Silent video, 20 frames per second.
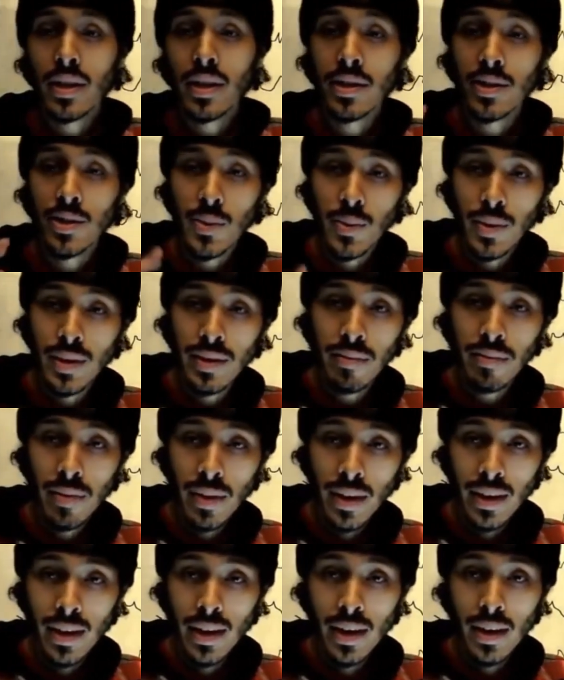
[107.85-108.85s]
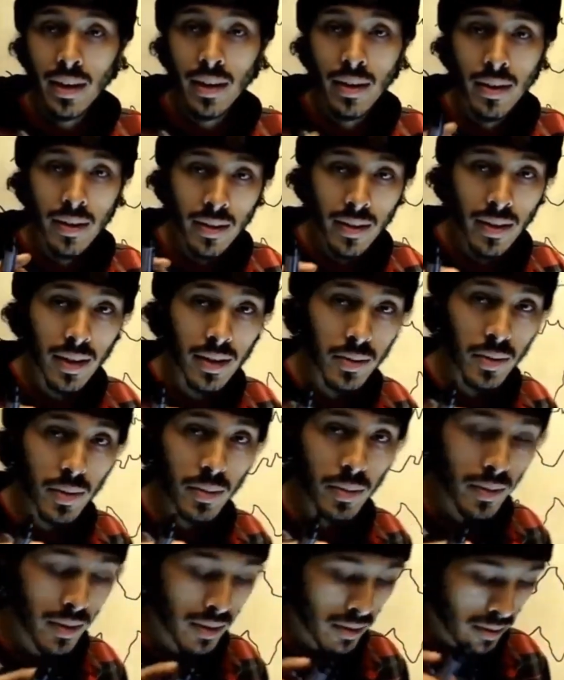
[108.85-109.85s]
intuitive thinking. That's what
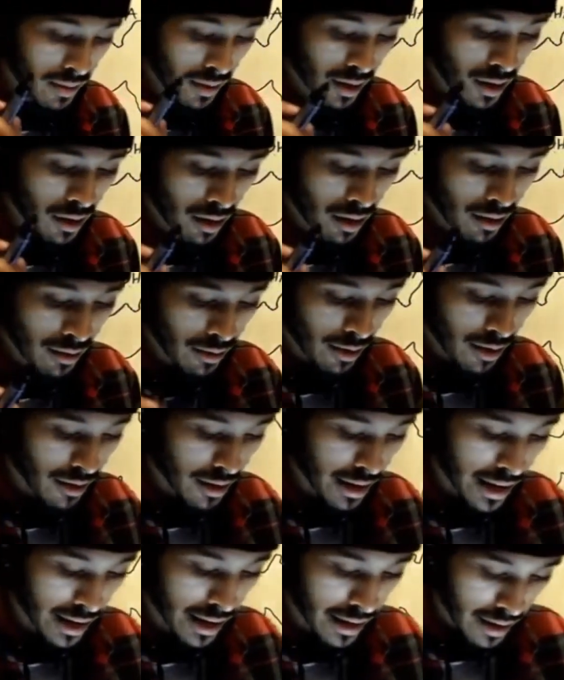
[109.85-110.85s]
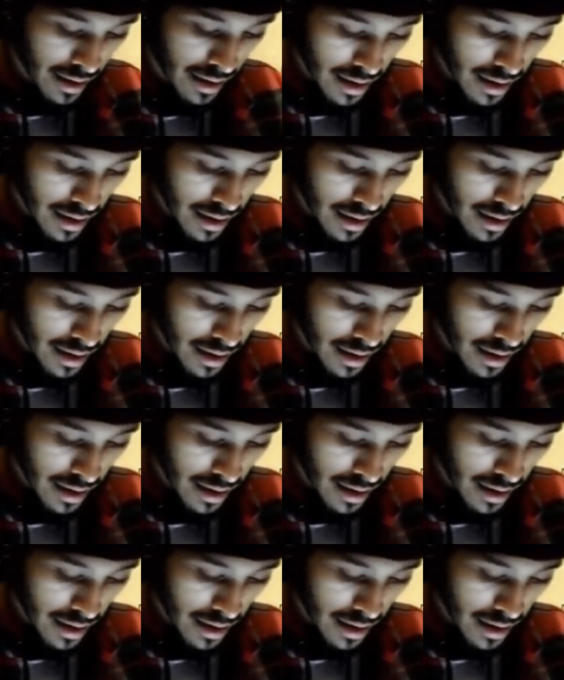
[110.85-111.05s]
we're going for, right?